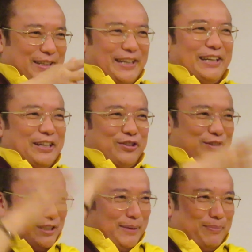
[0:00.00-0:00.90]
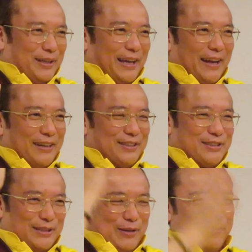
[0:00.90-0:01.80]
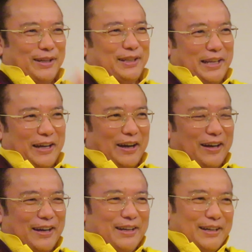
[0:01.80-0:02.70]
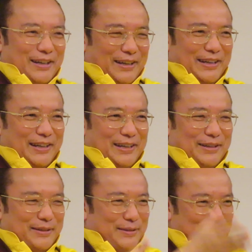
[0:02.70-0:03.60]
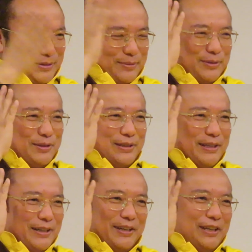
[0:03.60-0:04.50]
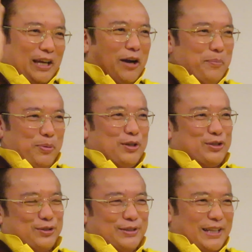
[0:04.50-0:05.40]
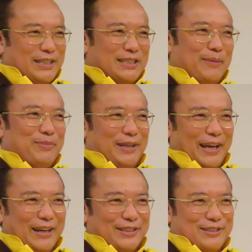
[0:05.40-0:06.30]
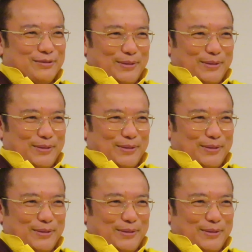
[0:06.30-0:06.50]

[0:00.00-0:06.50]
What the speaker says: teenagers, something else, then when they are a young person, then something else,